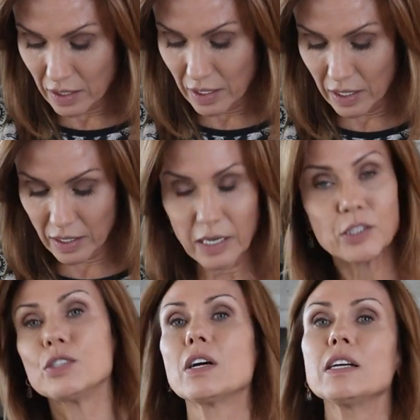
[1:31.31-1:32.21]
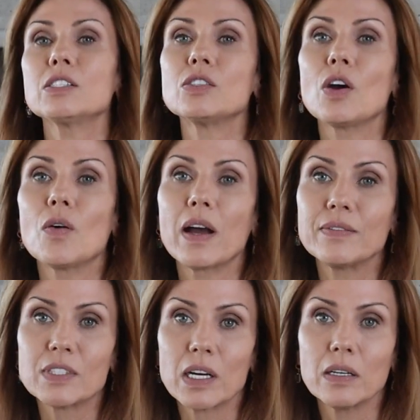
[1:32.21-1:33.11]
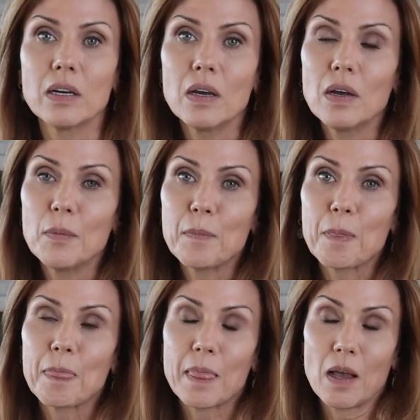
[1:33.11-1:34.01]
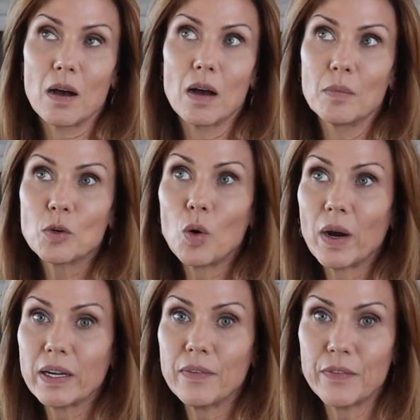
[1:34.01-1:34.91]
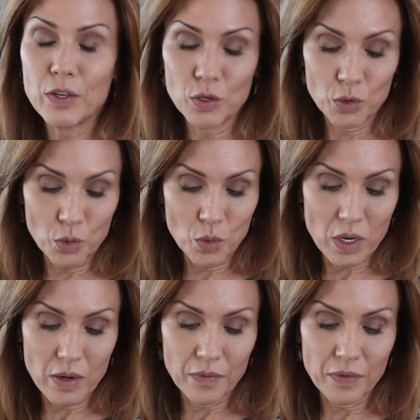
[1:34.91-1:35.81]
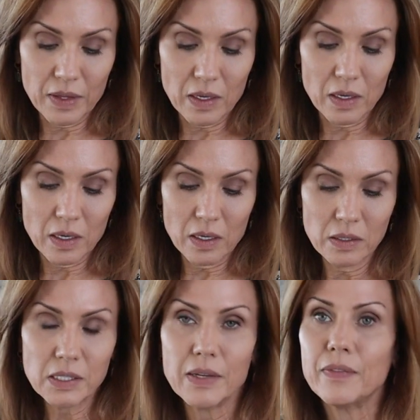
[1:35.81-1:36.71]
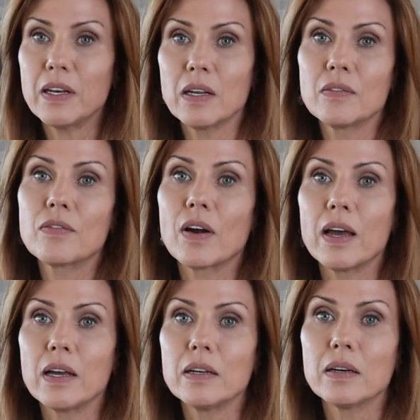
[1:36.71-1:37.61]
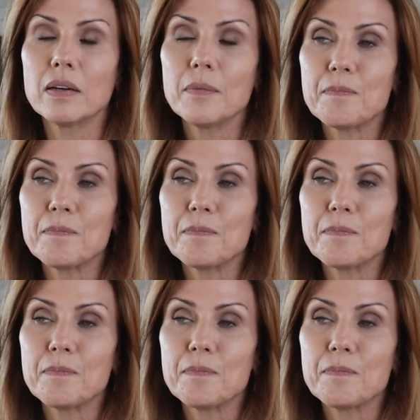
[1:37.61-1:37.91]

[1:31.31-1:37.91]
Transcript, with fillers: And as you guys know, I've done um, quite a few of the Tiffany and Fred